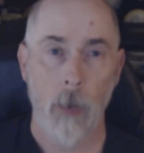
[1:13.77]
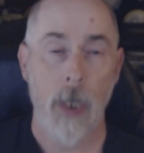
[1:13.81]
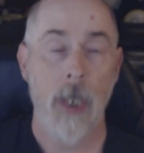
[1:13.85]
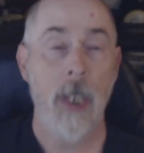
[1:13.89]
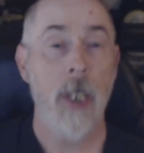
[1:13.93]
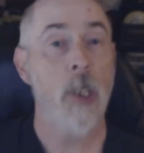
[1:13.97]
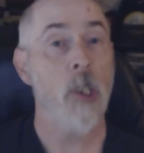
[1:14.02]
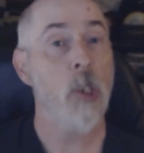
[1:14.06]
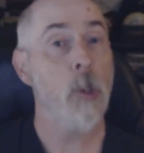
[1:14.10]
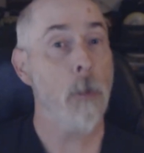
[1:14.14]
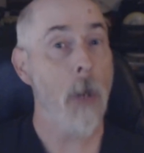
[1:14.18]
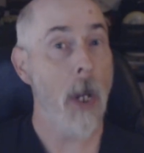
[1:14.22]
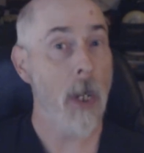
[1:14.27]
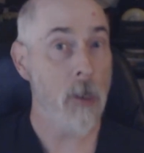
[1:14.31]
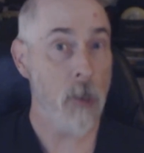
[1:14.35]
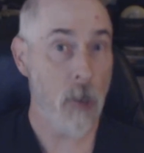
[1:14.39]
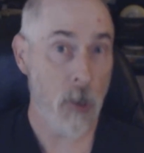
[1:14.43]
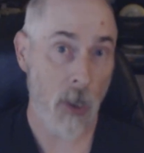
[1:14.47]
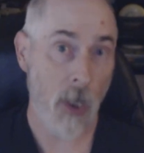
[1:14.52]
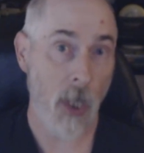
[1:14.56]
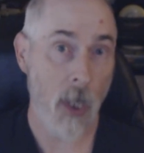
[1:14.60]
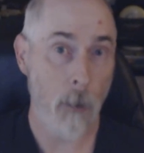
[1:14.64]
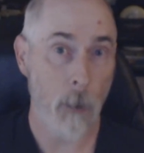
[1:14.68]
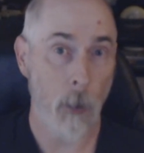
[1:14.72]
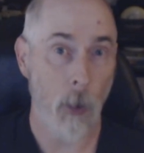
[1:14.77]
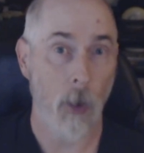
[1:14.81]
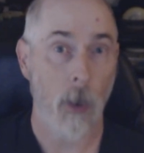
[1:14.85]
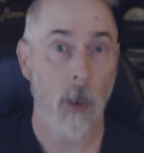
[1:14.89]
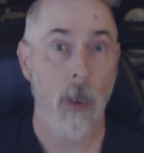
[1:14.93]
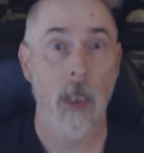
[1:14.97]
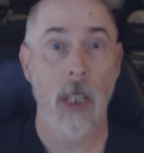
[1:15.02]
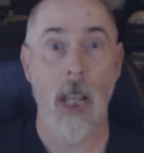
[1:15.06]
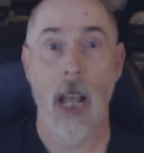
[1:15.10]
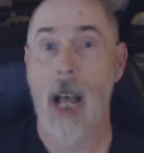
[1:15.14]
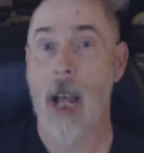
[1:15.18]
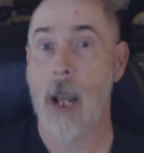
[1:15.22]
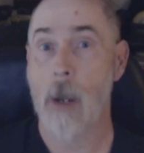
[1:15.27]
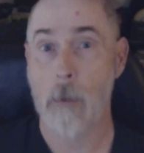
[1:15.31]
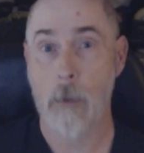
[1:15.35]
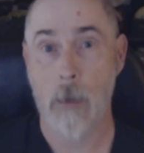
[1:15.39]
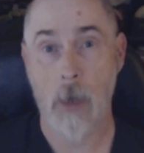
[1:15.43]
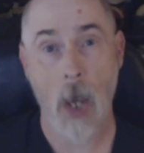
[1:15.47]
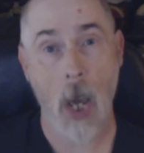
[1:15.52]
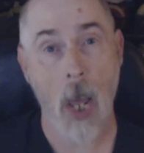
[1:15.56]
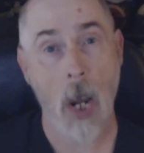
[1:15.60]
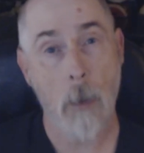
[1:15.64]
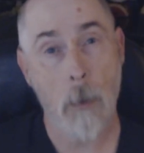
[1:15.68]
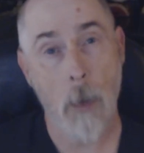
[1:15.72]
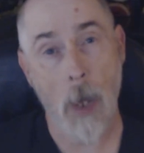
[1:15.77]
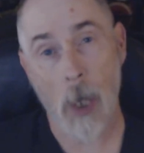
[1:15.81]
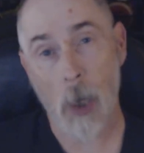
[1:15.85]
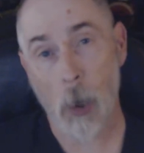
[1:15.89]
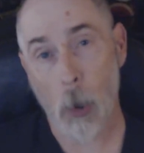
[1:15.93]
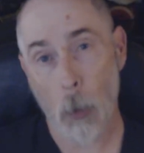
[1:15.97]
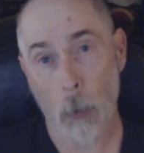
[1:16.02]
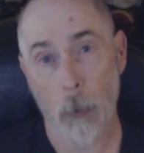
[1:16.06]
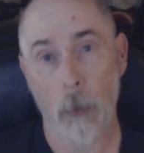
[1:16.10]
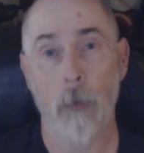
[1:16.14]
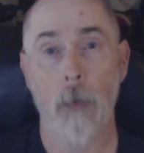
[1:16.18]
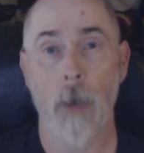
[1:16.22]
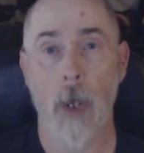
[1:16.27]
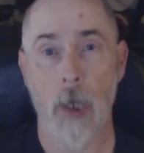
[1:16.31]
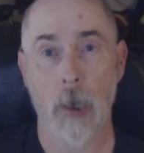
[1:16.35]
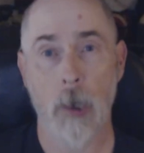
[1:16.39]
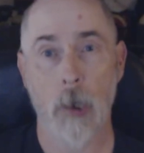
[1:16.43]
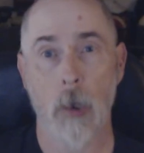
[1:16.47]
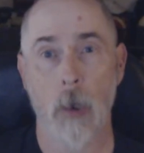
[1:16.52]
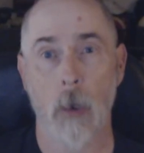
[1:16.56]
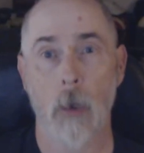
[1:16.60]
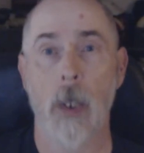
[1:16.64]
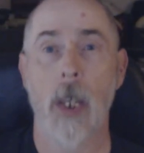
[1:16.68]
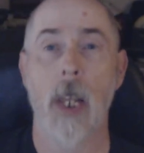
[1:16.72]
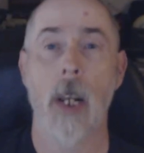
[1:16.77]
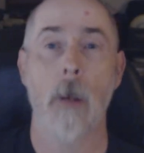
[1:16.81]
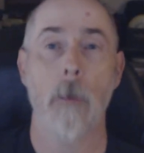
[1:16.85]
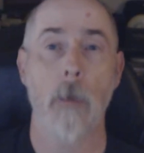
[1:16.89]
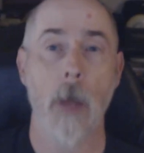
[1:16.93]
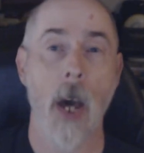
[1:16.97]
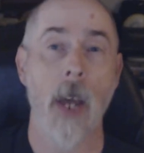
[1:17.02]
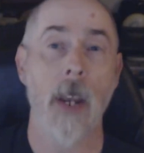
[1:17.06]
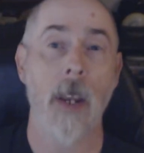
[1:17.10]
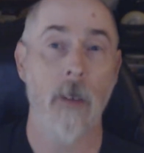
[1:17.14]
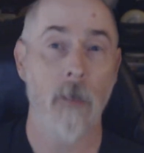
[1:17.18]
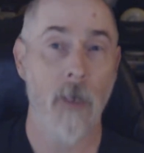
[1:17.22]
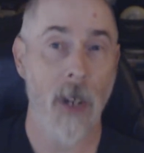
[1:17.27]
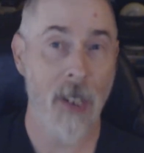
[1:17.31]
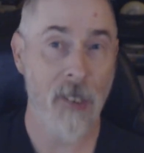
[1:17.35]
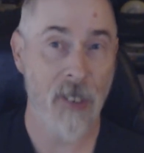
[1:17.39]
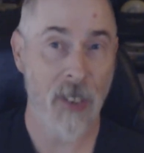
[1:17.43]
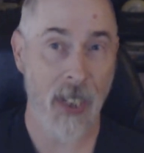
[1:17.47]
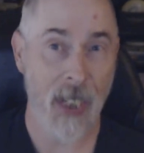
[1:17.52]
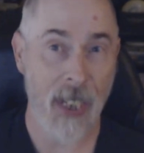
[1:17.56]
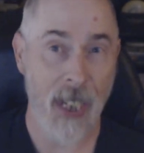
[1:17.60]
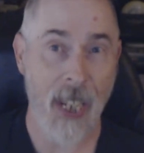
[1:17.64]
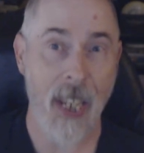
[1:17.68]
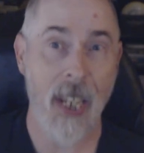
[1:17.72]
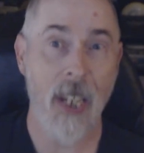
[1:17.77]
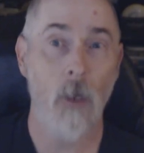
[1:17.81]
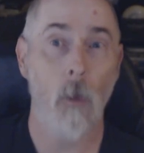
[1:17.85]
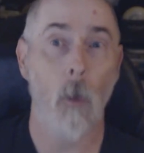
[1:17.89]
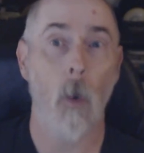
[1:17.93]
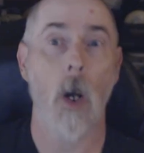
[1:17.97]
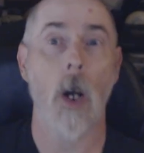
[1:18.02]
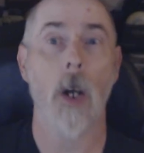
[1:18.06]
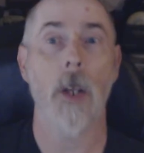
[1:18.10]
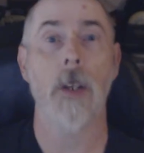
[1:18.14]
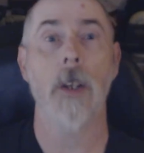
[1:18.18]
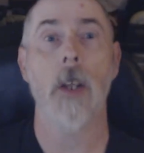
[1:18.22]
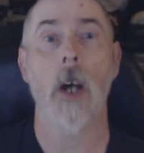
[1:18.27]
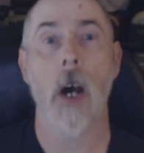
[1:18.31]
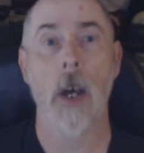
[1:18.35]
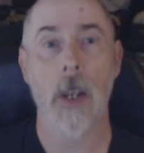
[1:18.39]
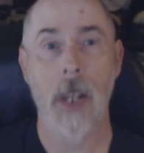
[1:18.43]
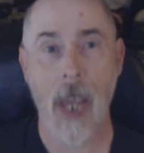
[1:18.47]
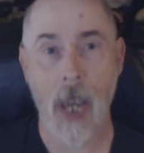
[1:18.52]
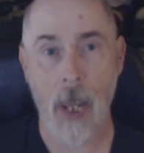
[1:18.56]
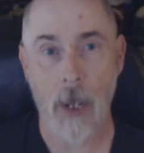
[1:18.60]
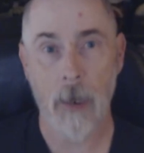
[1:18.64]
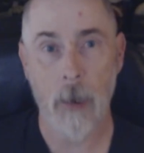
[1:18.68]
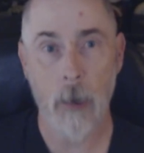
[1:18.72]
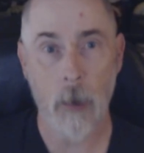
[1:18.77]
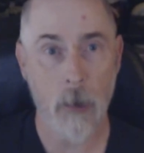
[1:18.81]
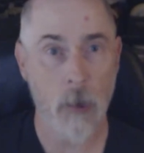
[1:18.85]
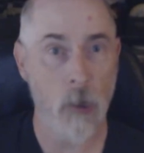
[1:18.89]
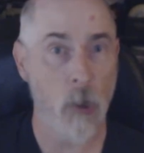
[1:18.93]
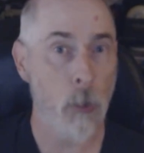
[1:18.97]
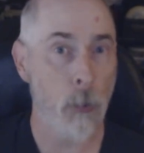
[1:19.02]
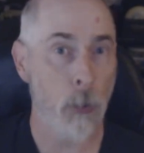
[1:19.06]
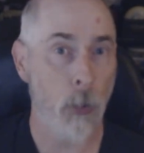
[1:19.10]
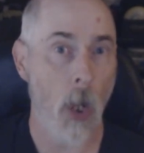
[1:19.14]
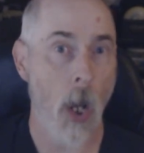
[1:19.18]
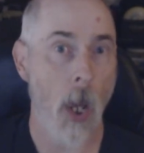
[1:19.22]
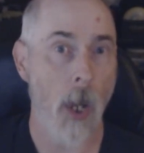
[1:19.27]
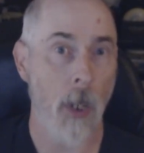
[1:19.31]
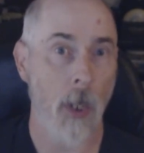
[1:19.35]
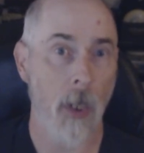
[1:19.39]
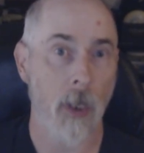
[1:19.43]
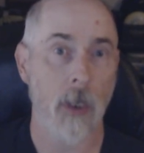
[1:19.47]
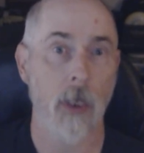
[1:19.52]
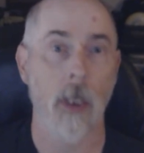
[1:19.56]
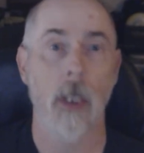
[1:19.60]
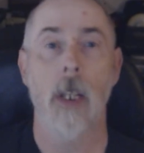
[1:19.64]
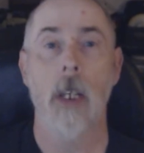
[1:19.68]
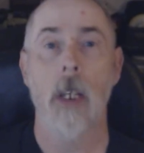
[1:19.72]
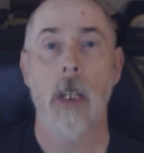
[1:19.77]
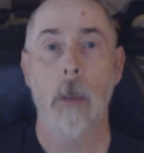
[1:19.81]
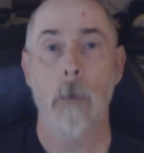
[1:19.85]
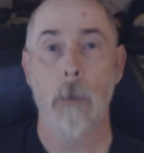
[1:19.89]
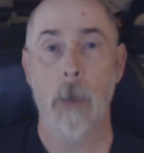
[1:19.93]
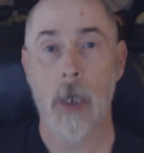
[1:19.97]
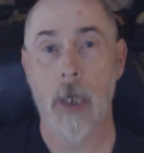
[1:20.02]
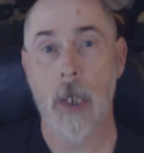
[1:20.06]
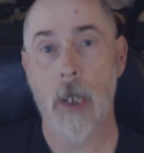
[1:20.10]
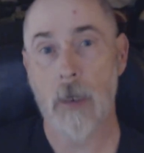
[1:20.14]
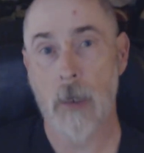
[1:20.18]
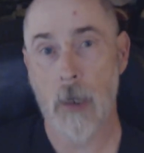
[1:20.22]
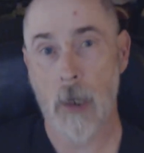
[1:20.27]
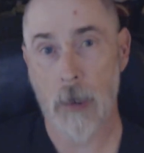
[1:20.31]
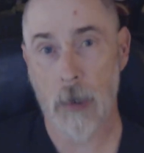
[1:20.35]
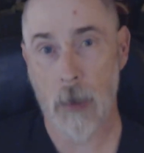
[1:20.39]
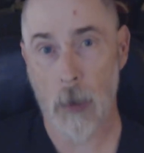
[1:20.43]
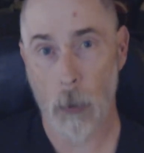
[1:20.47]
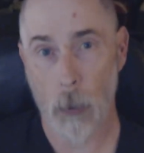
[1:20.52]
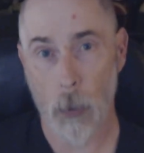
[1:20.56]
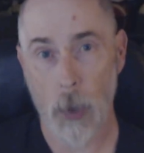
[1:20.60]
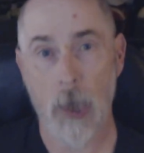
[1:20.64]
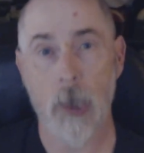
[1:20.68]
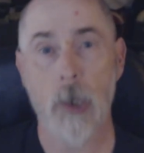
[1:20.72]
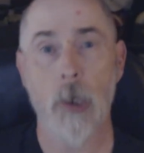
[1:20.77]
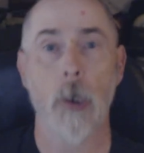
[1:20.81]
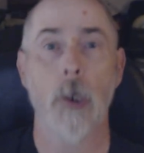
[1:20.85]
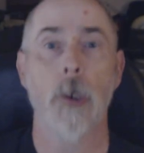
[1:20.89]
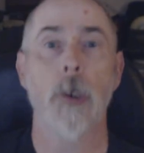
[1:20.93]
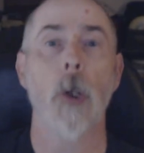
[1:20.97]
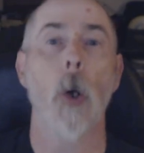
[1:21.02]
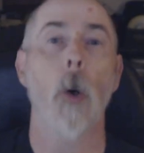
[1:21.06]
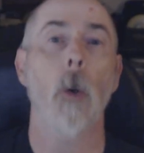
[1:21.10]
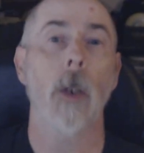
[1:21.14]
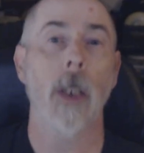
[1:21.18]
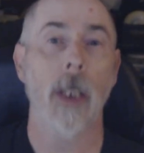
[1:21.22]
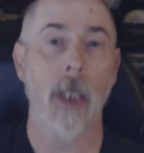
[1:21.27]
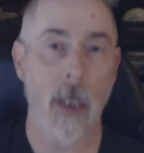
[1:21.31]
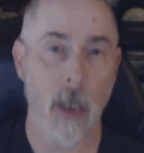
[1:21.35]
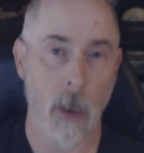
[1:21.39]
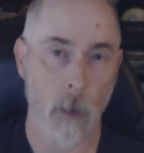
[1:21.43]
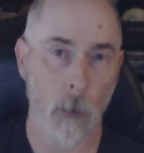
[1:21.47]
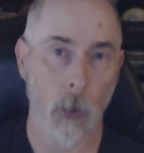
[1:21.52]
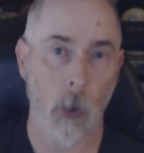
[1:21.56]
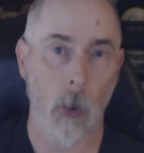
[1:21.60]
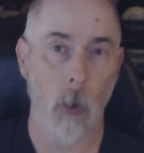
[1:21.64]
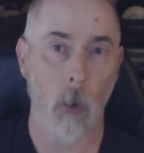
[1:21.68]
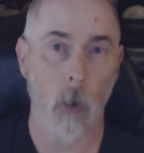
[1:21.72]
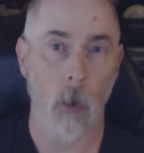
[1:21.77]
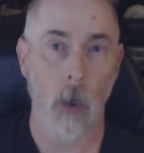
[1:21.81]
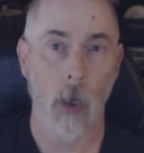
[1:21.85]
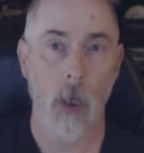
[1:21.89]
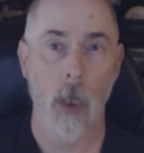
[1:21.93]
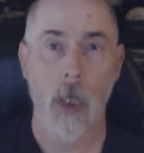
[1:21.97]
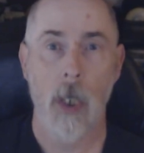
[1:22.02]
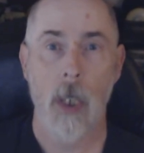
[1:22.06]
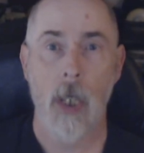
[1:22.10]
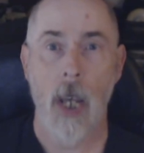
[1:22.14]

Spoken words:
And here's my disclaimer. I'm not a medical professional, and I'm not advising anyone on how to use this product because it's a research-only chemical.